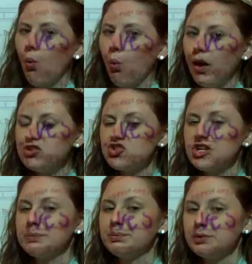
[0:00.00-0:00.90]
Once
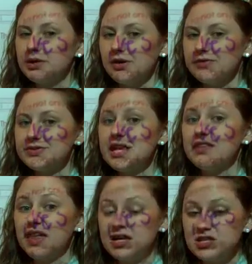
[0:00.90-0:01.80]
she approves,
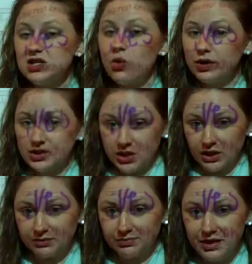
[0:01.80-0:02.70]
then it's your
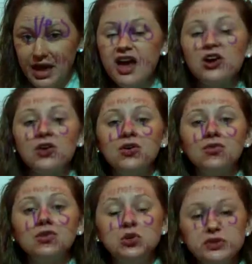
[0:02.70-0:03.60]
turn.
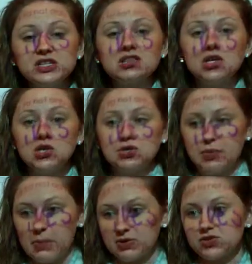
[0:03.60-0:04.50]
Using the
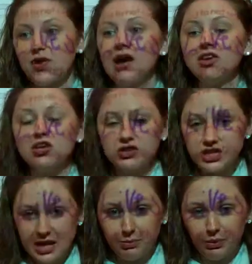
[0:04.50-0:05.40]
newspapers found on your
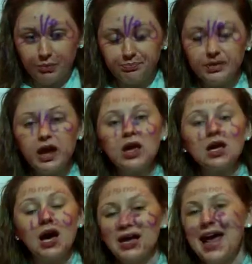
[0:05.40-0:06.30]
table,
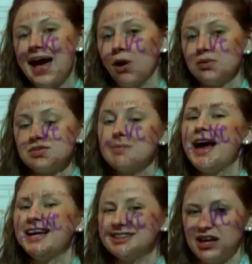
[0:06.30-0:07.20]
cut out some
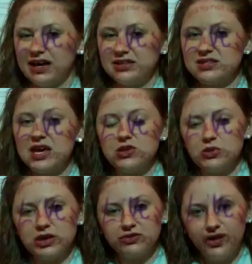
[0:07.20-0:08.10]
headlines that you
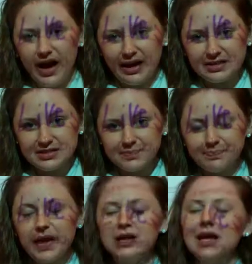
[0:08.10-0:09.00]
can find.
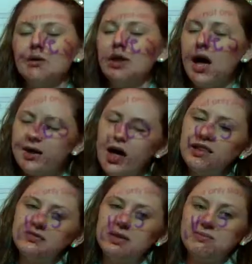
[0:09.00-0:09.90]
Now, not all
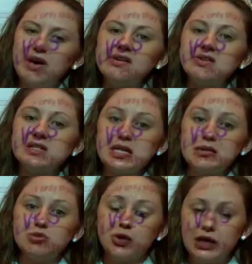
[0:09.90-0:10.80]
of them follow the
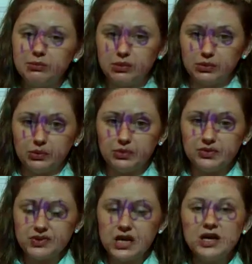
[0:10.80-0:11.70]
same grammar
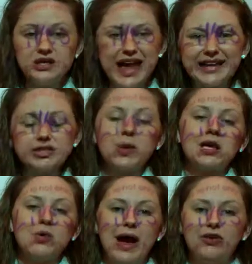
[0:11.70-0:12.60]
rules. That's why
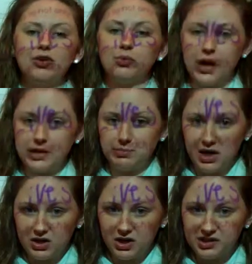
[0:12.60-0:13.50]
you have a red
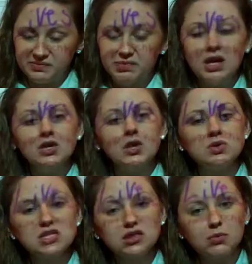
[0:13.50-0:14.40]
marker.
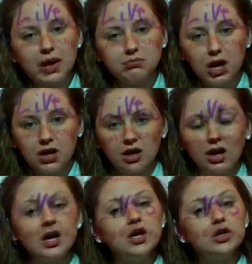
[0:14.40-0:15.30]
Using the red
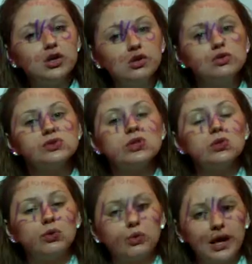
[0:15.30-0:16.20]
marker, use
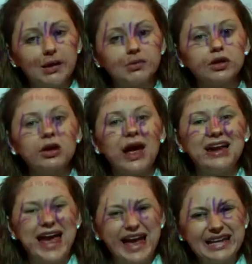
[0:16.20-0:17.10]
grammar and
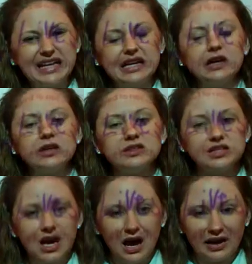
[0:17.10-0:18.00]
editing
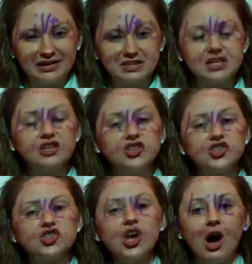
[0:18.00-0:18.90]
signs to
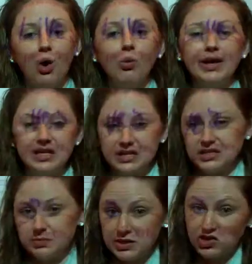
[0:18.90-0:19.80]
show what needs
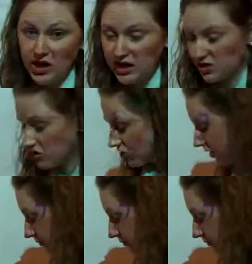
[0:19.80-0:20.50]
to be changed.